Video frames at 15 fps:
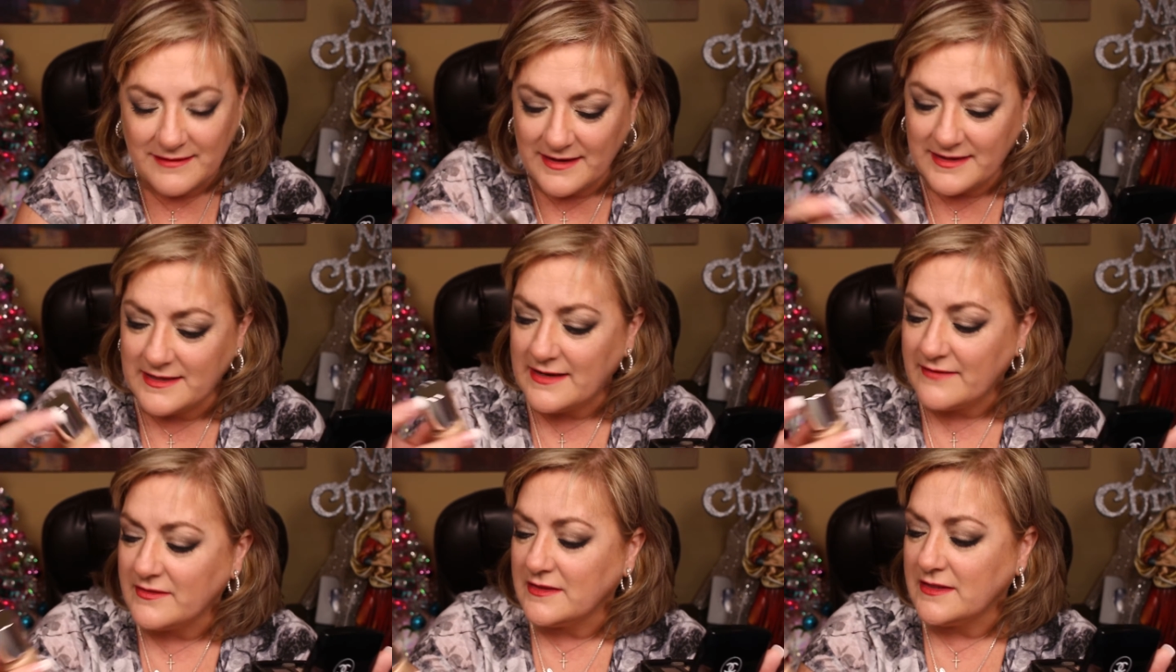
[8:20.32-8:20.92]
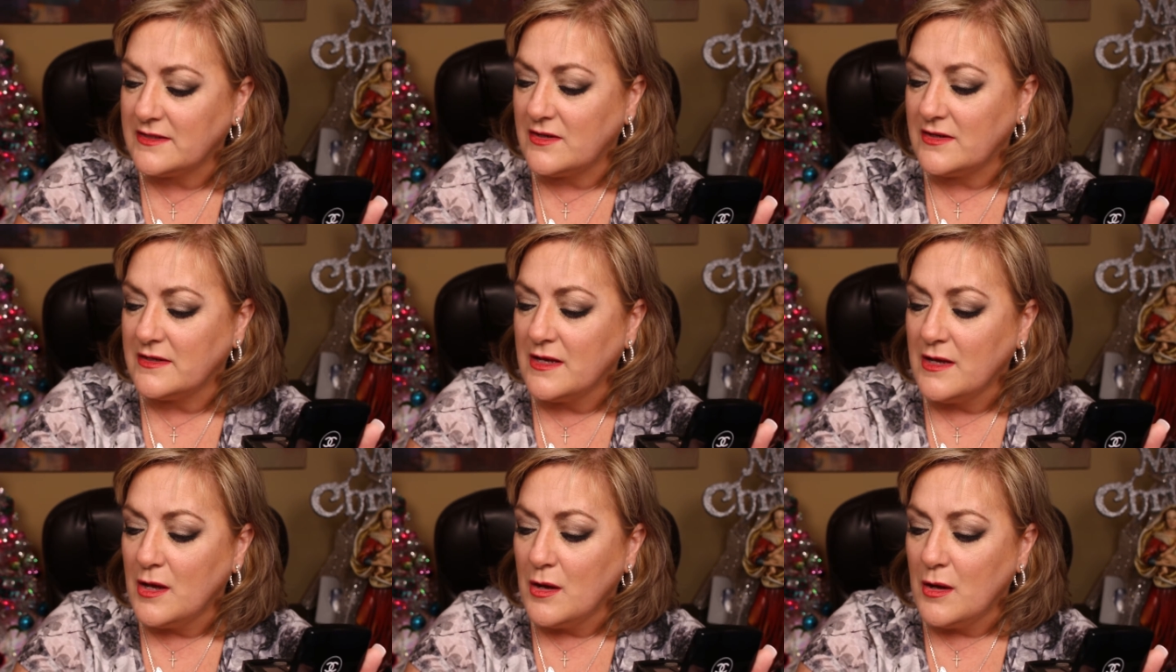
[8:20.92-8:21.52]
Didn't have a lid on.
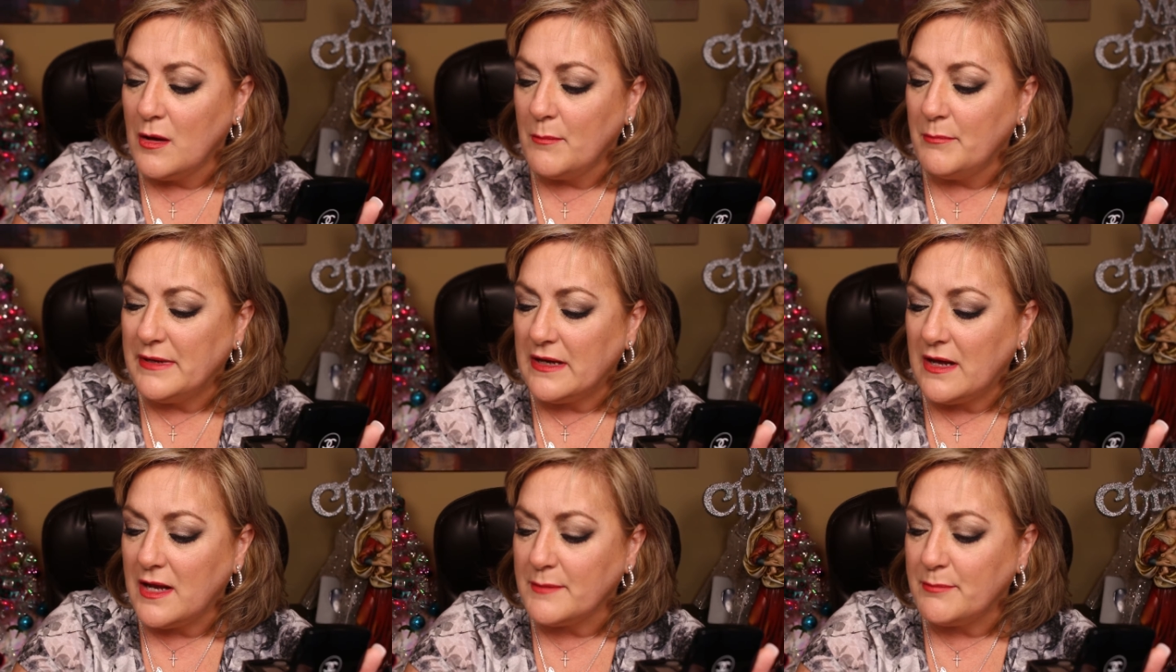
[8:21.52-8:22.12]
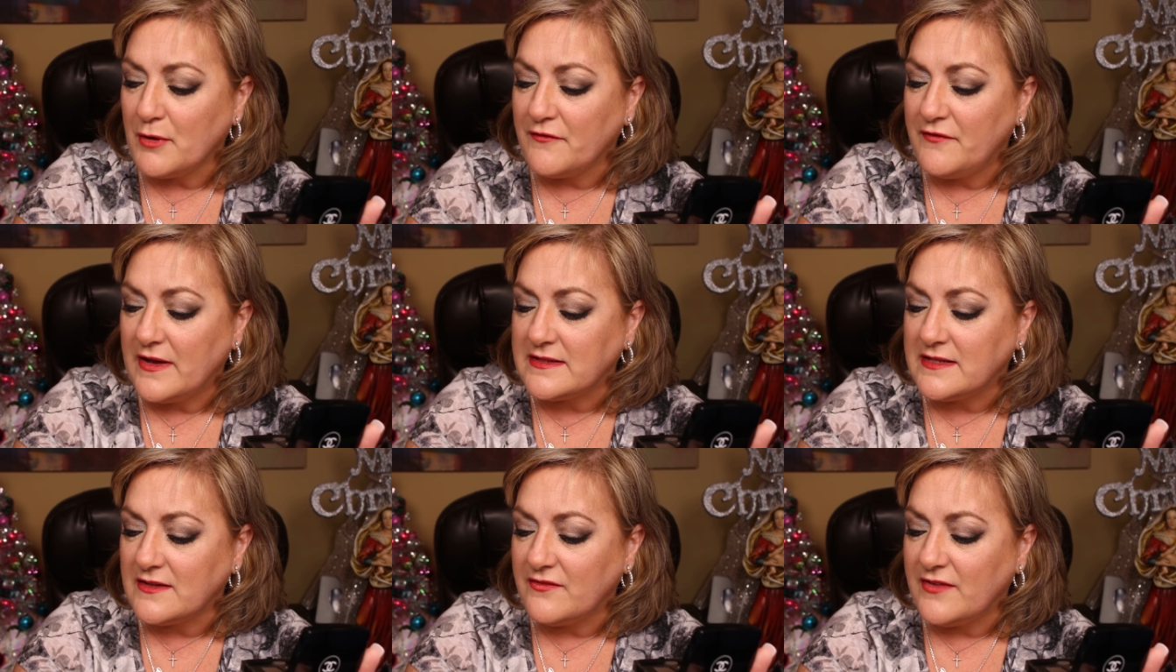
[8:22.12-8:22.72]
Beyond
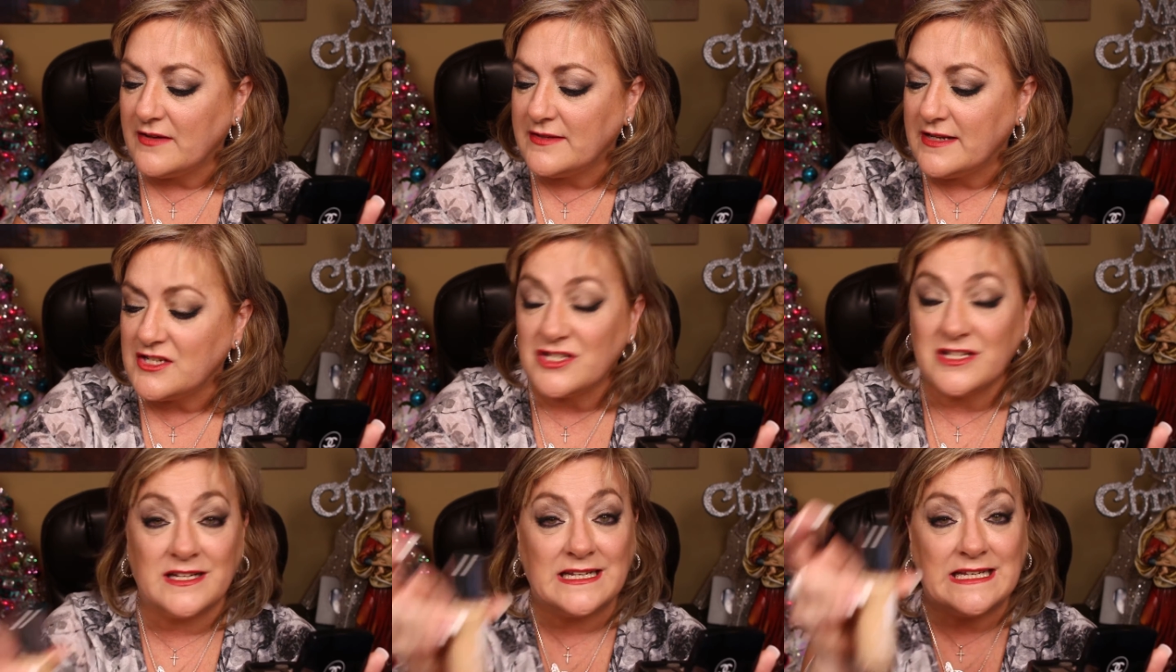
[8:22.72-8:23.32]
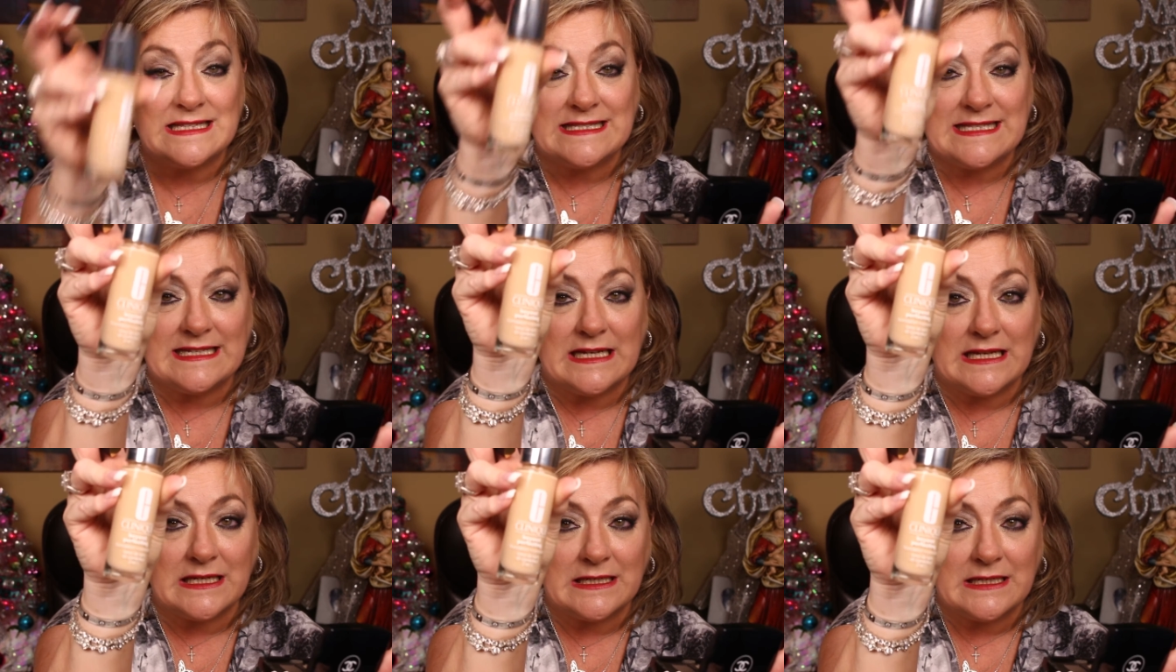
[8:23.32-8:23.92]
Perfecting Foundation and
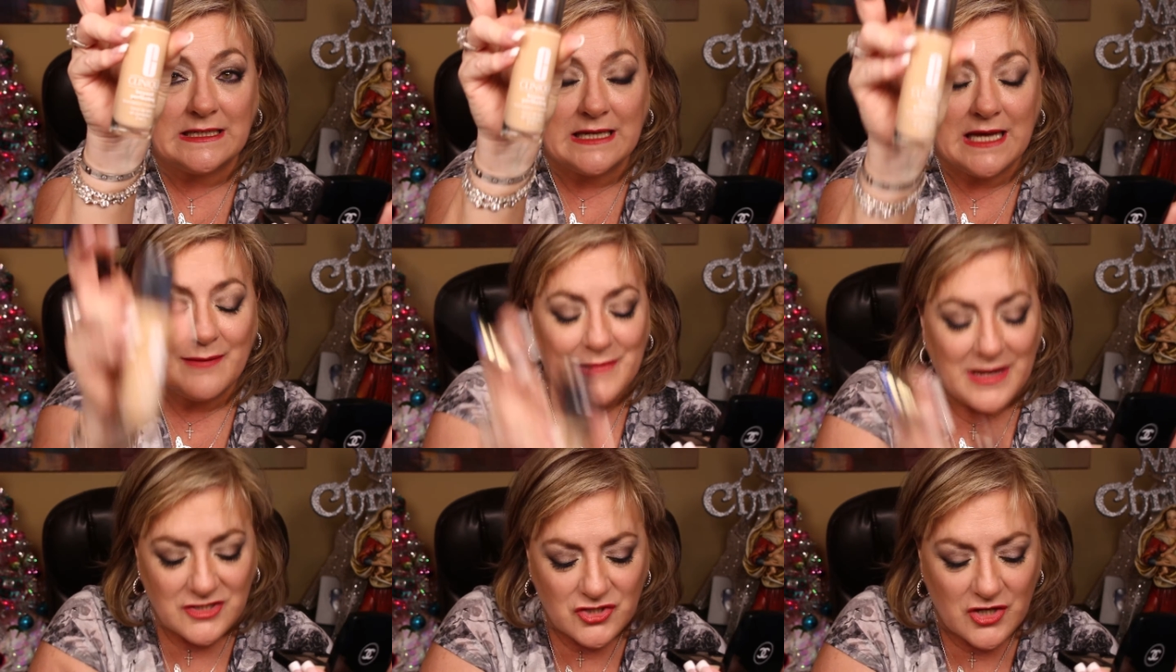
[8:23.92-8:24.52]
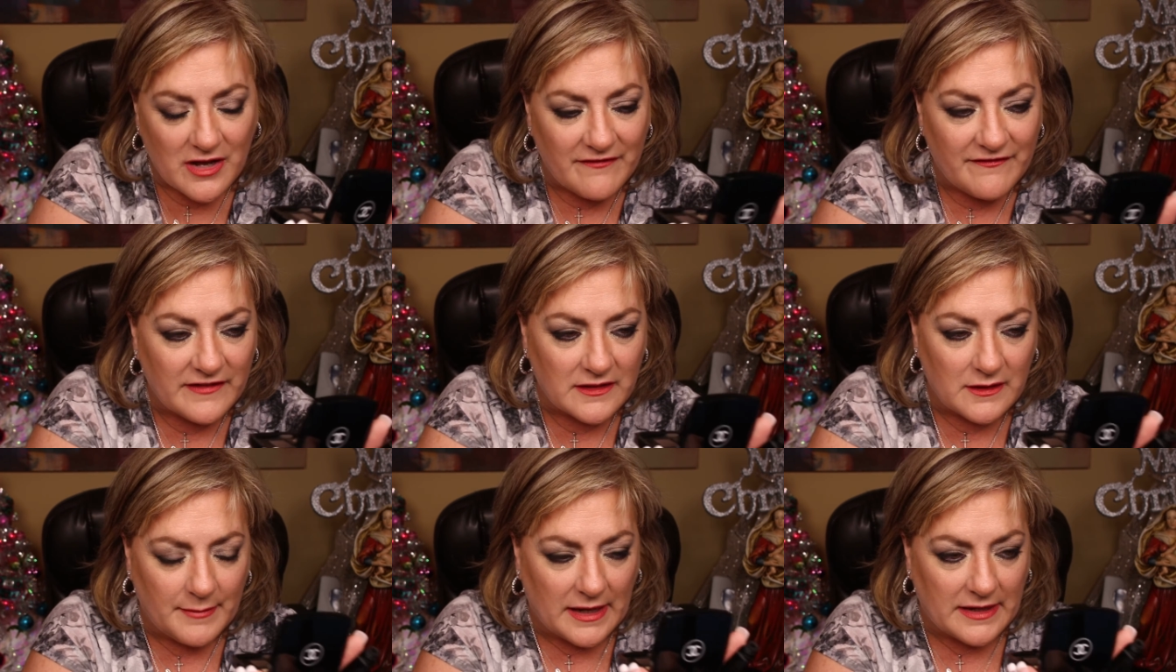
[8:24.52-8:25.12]
Concealer. I'm not sure how I
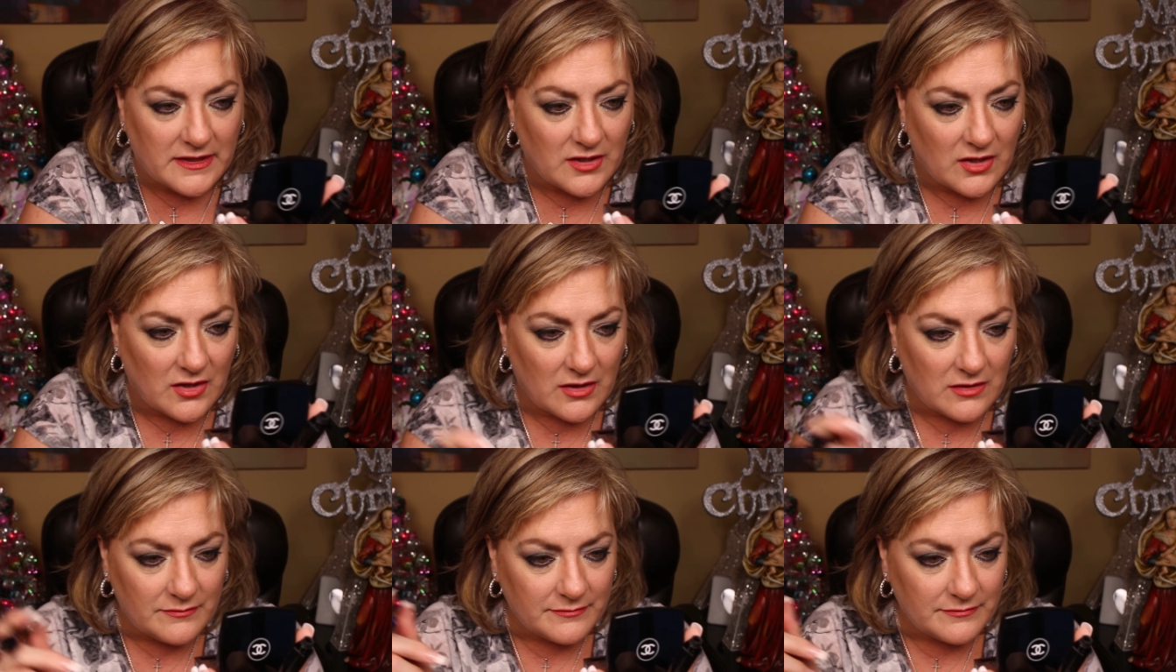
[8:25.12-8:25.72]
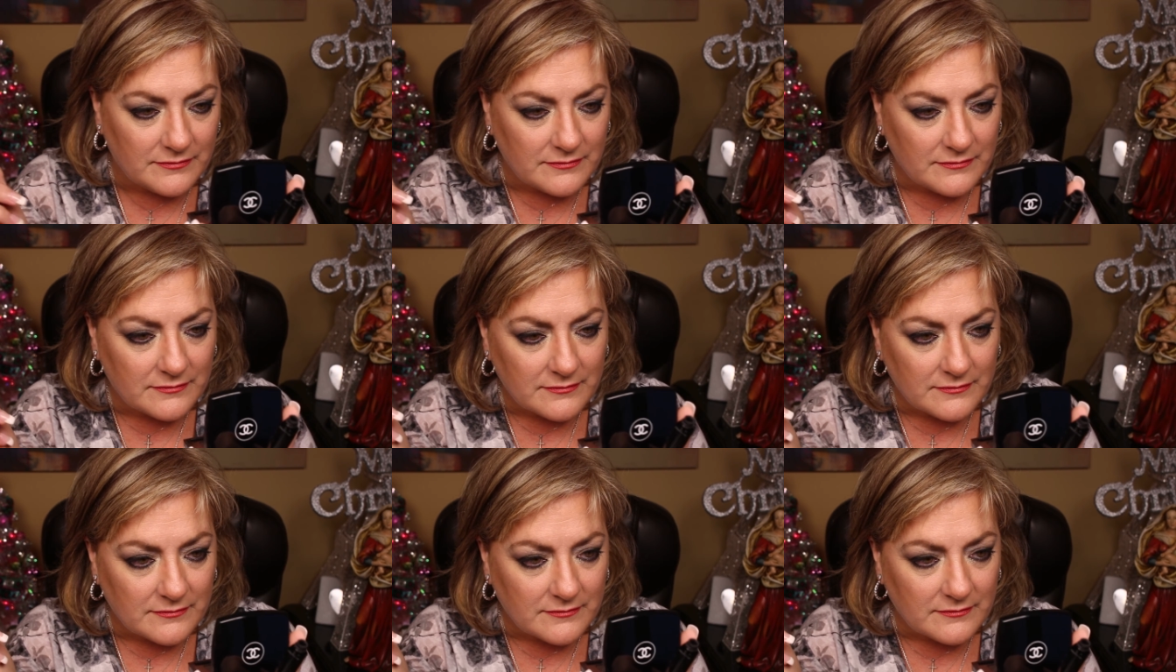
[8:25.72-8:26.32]
feel about it, y'all.
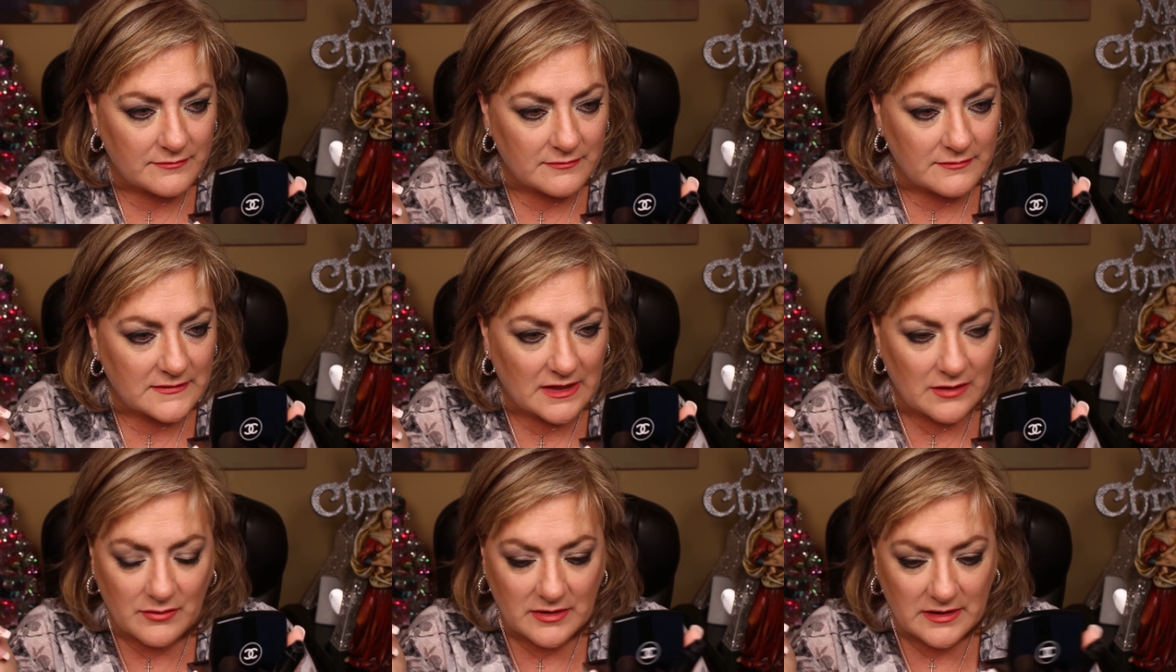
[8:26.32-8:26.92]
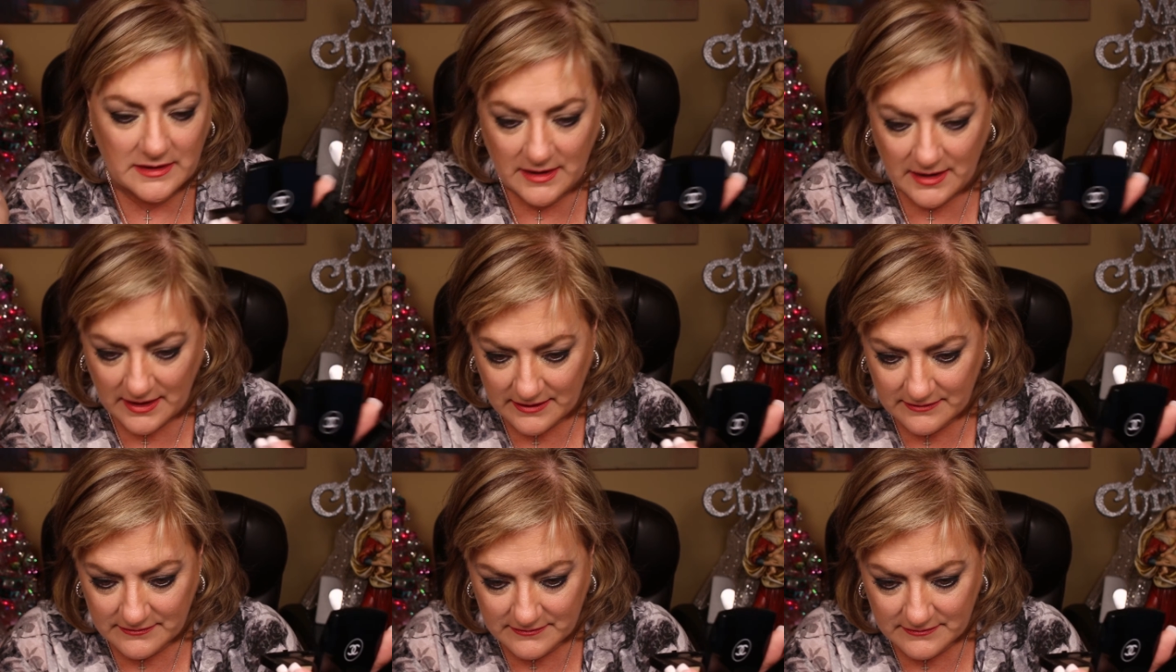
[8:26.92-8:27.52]
I'm really not.